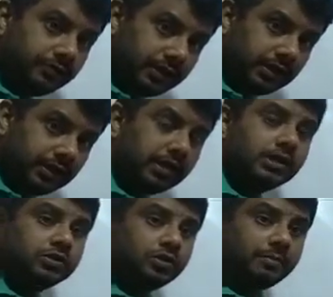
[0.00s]
3.
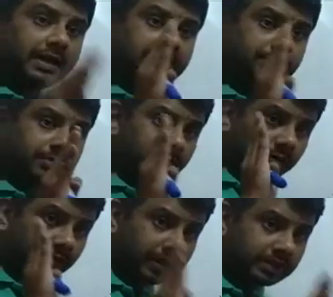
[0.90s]
So maximum
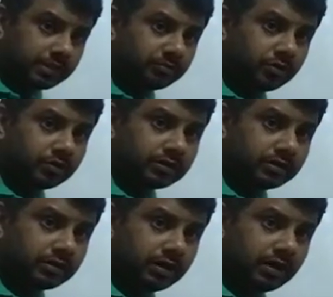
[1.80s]
number of hydrogen bonds
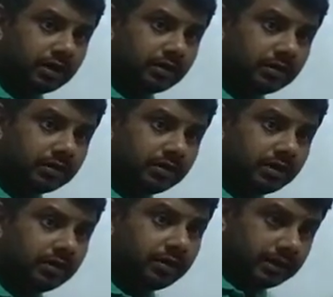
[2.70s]
are
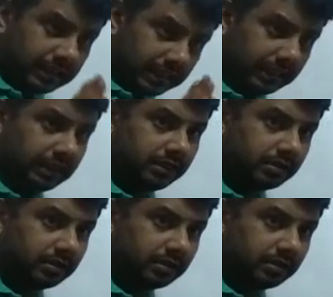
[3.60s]
3.